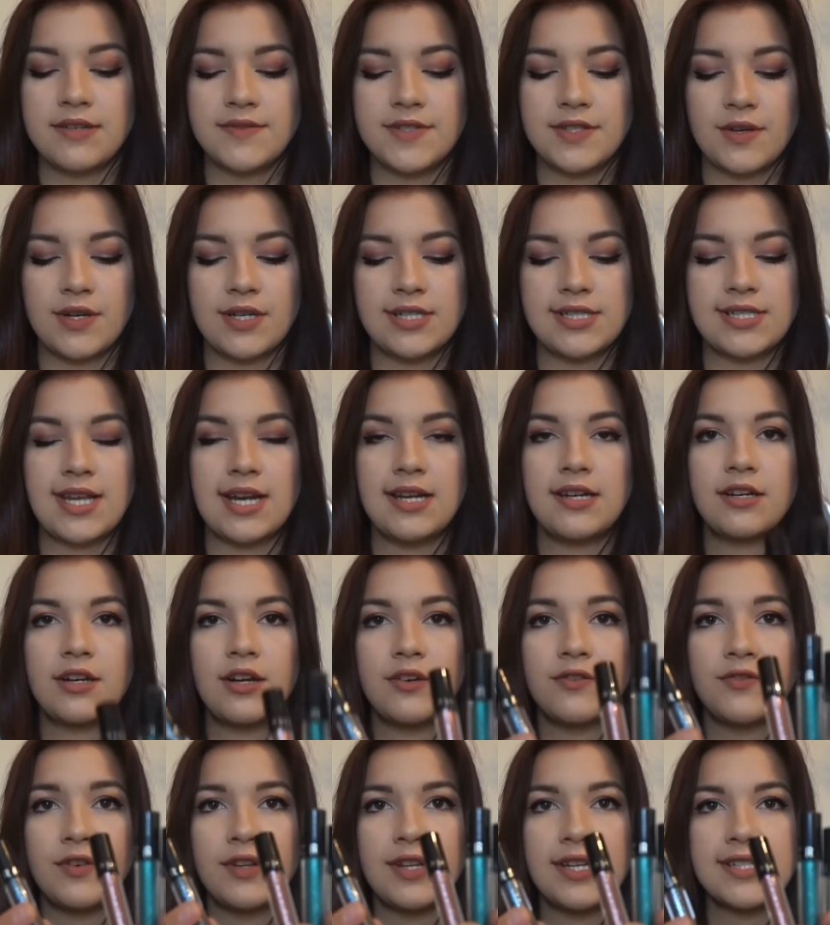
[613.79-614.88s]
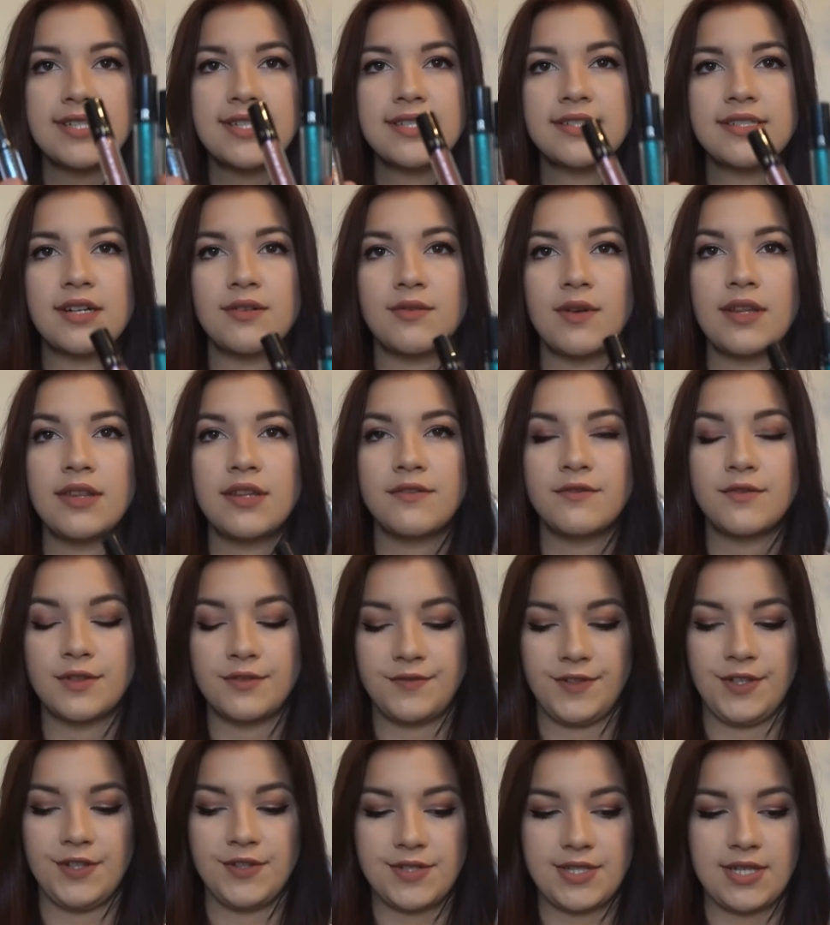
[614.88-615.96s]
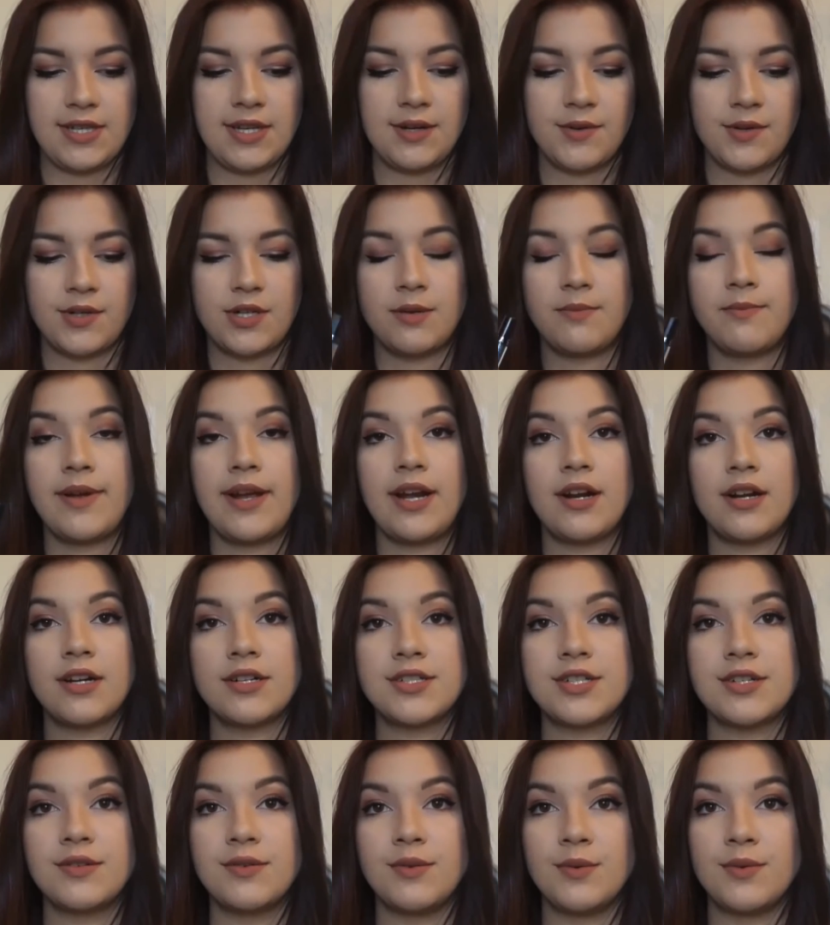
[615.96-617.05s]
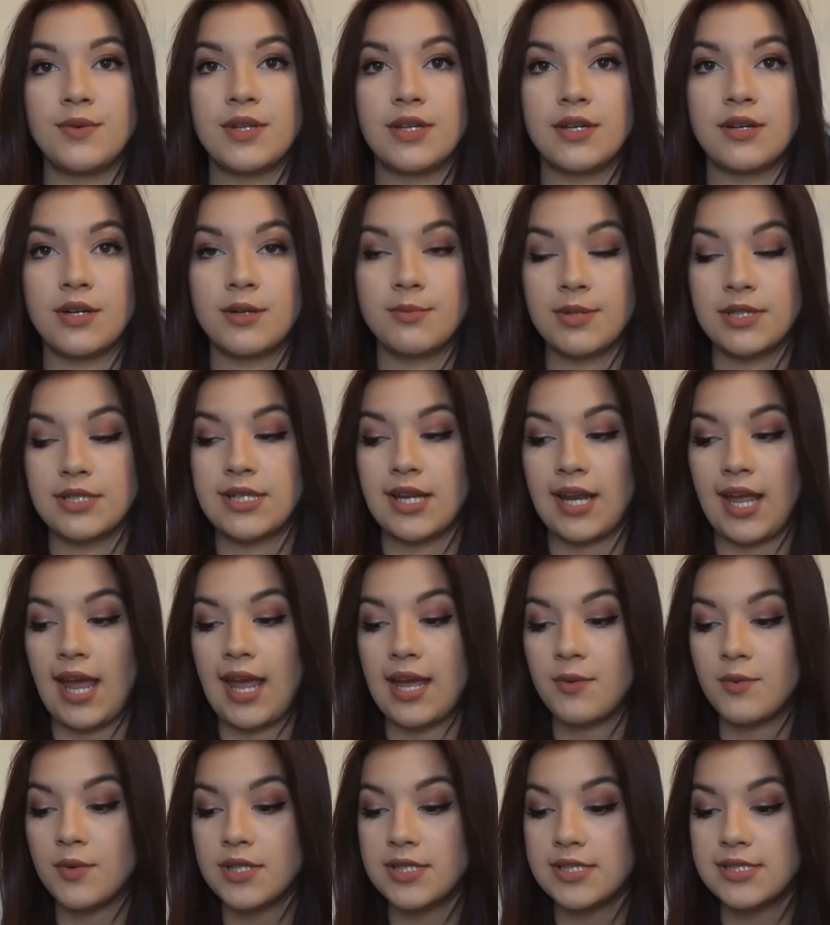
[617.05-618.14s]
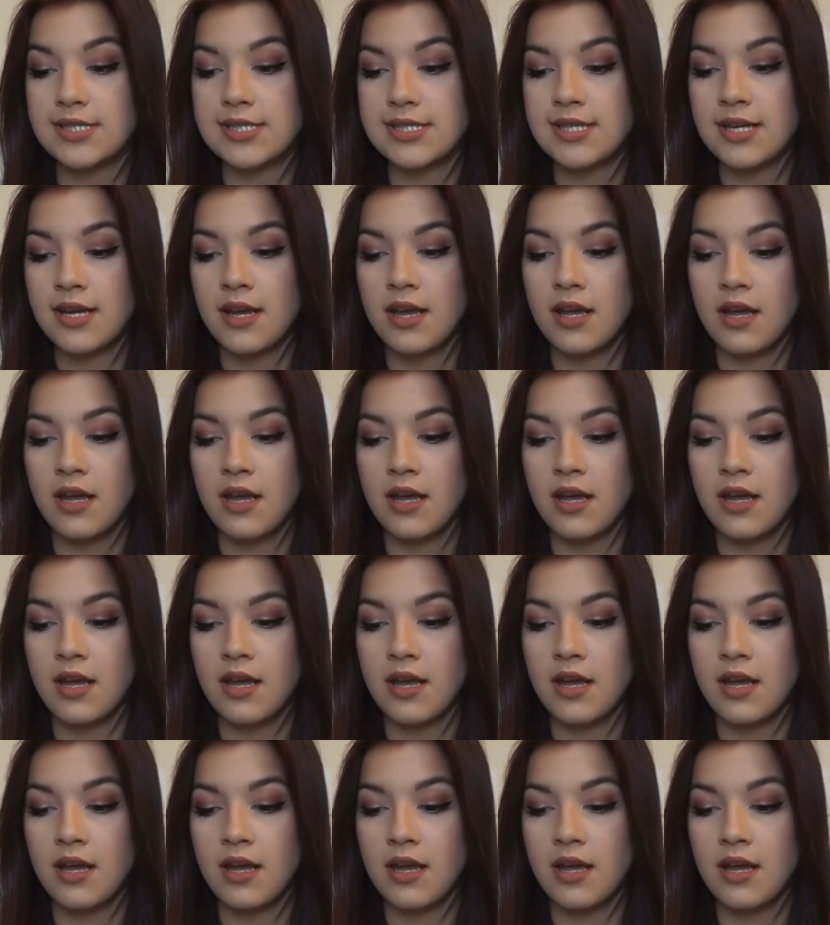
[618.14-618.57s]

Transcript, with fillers: So I decided to go for these because I read the reviews and they were compared to the Urban Decay ones.